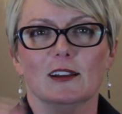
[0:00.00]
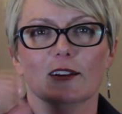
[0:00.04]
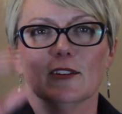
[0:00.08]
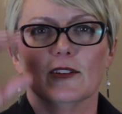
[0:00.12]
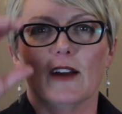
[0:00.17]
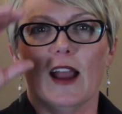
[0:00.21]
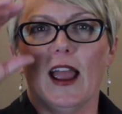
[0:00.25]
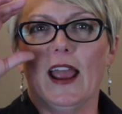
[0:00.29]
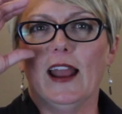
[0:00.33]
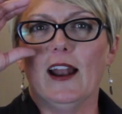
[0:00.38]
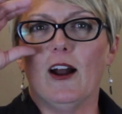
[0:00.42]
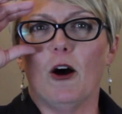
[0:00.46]

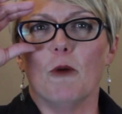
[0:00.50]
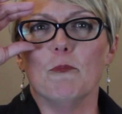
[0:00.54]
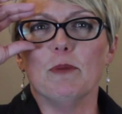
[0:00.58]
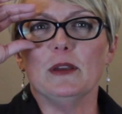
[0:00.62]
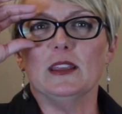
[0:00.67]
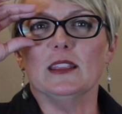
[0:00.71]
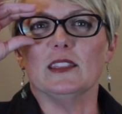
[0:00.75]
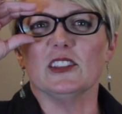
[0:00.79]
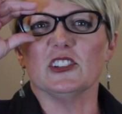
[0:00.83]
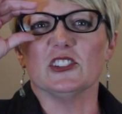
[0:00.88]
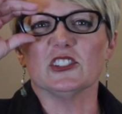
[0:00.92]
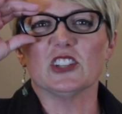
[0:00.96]
right? I'll
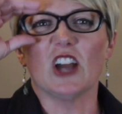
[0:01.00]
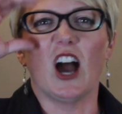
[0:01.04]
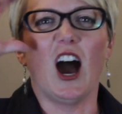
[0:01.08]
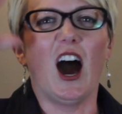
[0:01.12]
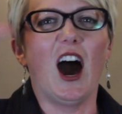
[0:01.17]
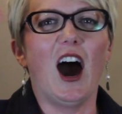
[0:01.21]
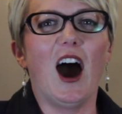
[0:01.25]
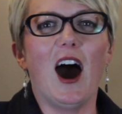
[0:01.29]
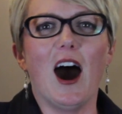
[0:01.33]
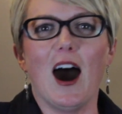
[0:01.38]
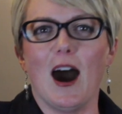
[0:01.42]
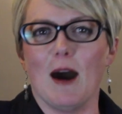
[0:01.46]
be the
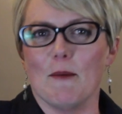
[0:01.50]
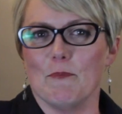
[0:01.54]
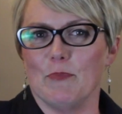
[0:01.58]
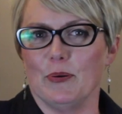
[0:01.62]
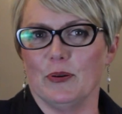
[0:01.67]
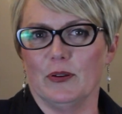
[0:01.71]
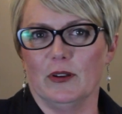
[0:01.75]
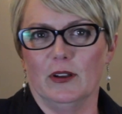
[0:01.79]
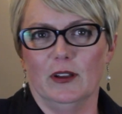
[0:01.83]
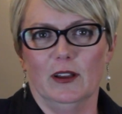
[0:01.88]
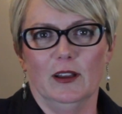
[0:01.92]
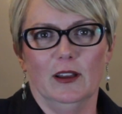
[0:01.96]
top,
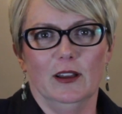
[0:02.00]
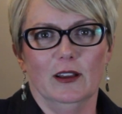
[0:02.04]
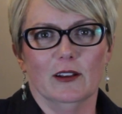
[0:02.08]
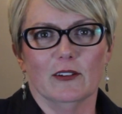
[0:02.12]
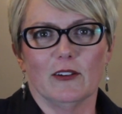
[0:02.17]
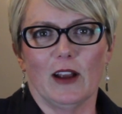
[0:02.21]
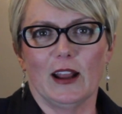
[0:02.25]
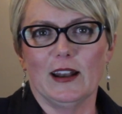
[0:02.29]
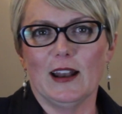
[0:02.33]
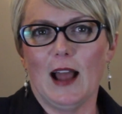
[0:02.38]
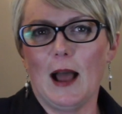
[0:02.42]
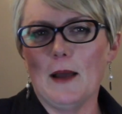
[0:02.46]

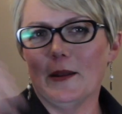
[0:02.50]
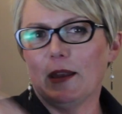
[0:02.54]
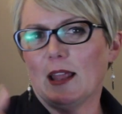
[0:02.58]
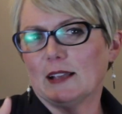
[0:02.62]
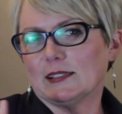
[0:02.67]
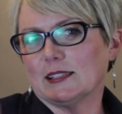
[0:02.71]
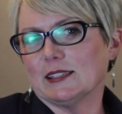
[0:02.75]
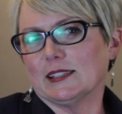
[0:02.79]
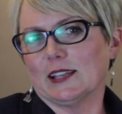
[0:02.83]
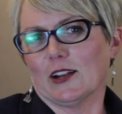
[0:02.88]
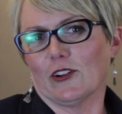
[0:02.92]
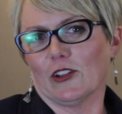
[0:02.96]
right? Not
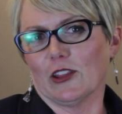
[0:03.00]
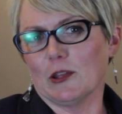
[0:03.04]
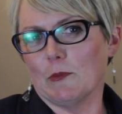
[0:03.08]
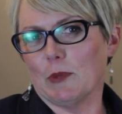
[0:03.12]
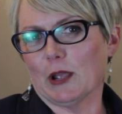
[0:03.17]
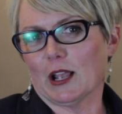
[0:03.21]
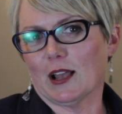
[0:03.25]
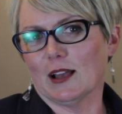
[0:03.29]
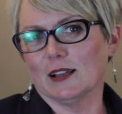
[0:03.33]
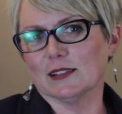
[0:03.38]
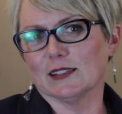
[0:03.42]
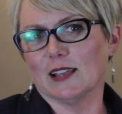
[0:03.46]
necessarily
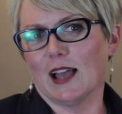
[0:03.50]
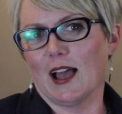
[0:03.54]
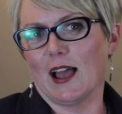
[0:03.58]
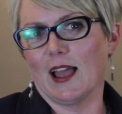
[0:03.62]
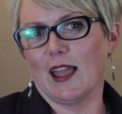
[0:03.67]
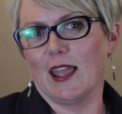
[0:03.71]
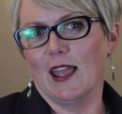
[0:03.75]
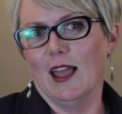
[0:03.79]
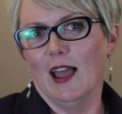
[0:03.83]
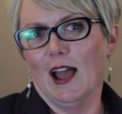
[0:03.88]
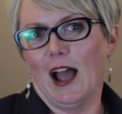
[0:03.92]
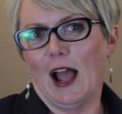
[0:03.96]
because
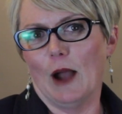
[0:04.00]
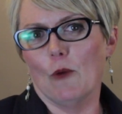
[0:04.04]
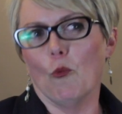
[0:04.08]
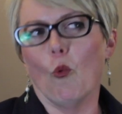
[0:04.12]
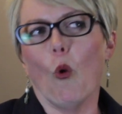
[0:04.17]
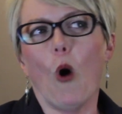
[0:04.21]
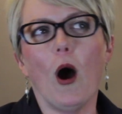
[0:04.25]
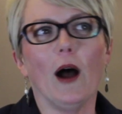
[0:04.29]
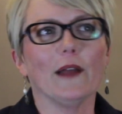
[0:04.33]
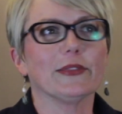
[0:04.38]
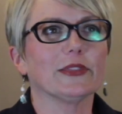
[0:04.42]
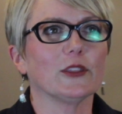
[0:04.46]
I
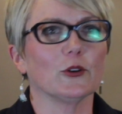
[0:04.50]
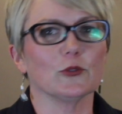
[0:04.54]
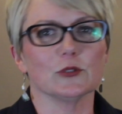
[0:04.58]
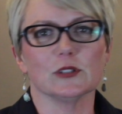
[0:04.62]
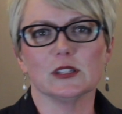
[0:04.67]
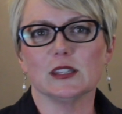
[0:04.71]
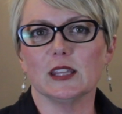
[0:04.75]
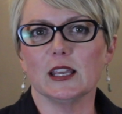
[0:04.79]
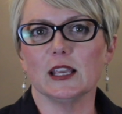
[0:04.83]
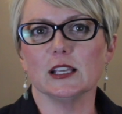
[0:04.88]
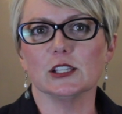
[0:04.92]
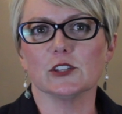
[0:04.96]
want
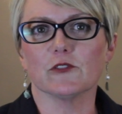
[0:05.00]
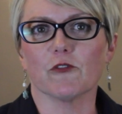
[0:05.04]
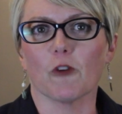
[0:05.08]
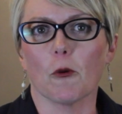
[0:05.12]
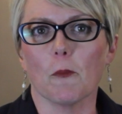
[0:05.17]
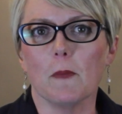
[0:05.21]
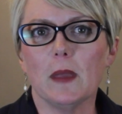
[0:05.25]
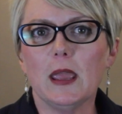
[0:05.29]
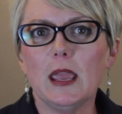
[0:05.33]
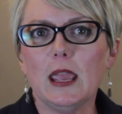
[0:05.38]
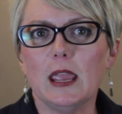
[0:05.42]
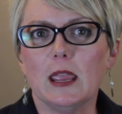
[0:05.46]
those things for
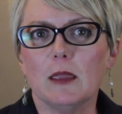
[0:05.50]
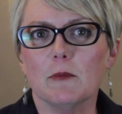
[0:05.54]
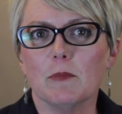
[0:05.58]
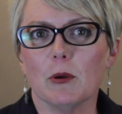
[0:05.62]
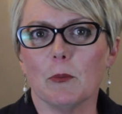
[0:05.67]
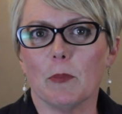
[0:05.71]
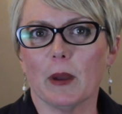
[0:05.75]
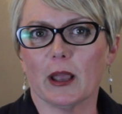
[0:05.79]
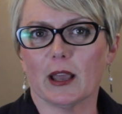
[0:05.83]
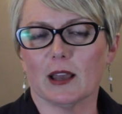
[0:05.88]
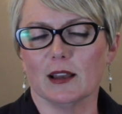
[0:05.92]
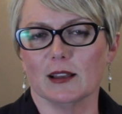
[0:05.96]
me,
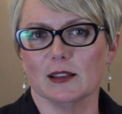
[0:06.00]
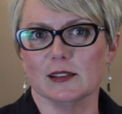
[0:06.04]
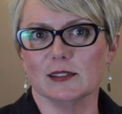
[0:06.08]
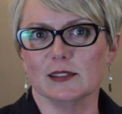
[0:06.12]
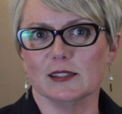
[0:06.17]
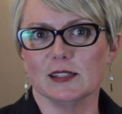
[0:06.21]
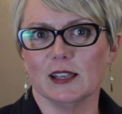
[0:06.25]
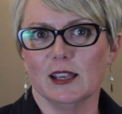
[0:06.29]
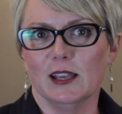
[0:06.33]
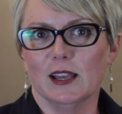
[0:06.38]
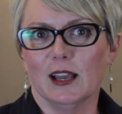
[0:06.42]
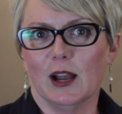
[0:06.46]
but
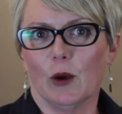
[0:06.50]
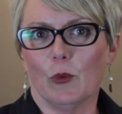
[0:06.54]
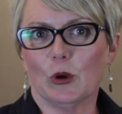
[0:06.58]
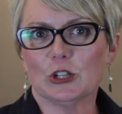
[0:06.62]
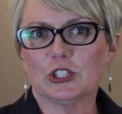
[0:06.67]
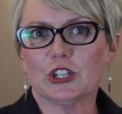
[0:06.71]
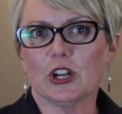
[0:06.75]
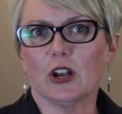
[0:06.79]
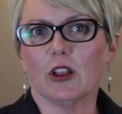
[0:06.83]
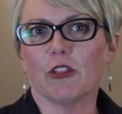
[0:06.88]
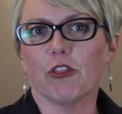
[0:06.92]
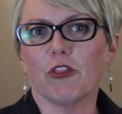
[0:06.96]
because I
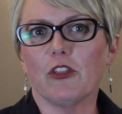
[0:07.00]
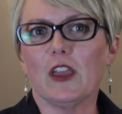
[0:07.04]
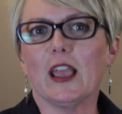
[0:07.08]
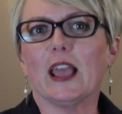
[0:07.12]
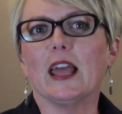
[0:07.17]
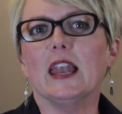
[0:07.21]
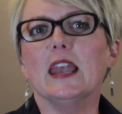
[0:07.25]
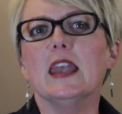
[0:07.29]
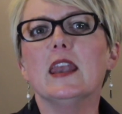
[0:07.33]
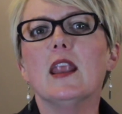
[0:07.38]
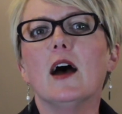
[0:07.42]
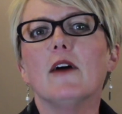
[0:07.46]
want you to
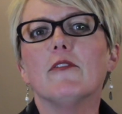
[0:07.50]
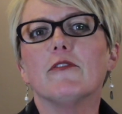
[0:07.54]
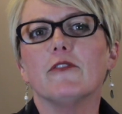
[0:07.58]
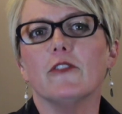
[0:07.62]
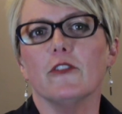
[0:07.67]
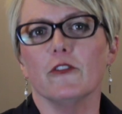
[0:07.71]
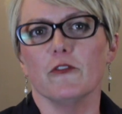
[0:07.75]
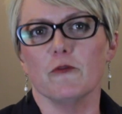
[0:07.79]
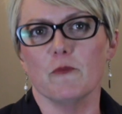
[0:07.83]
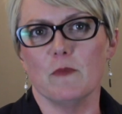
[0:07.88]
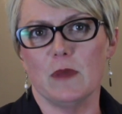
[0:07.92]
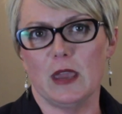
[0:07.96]
think enough
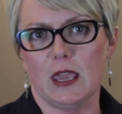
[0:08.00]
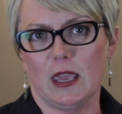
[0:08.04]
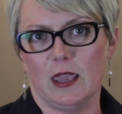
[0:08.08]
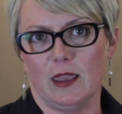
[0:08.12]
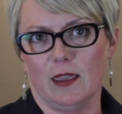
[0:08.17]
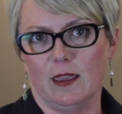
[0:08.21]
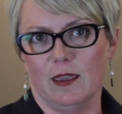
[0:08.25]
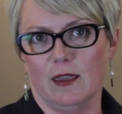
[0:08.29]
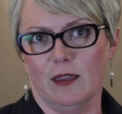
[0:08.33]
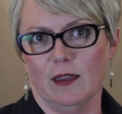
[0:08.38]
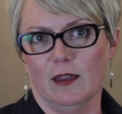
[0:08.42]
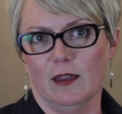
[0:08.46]
of me.